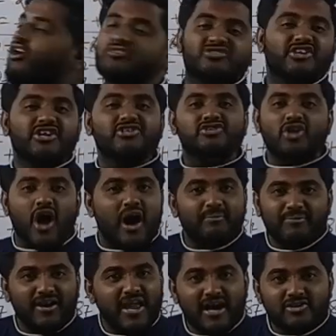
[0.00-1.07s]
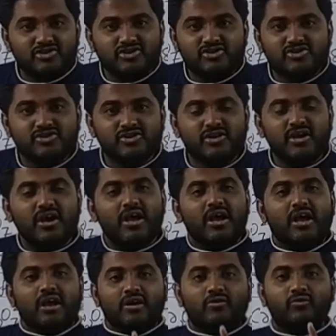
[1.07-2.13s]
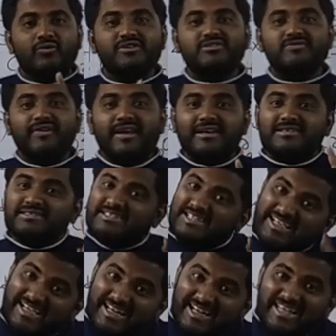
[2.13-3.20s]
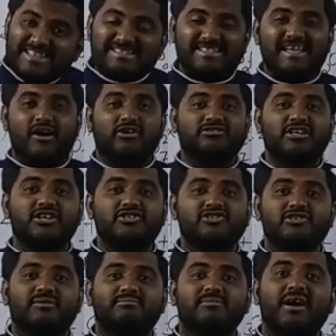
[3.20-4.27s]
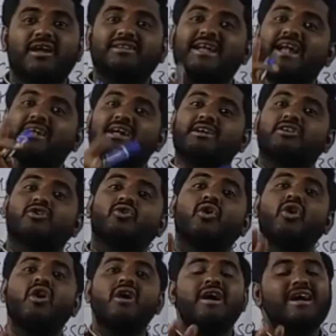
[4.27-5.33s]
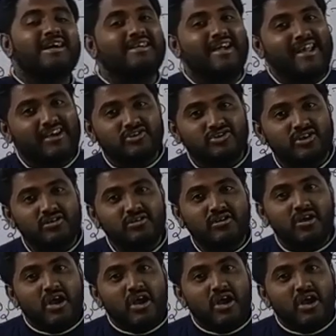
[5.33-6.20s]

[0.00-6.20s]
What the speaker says: oxidation half reactions, which will decrease the oxidation number that undergo reduction,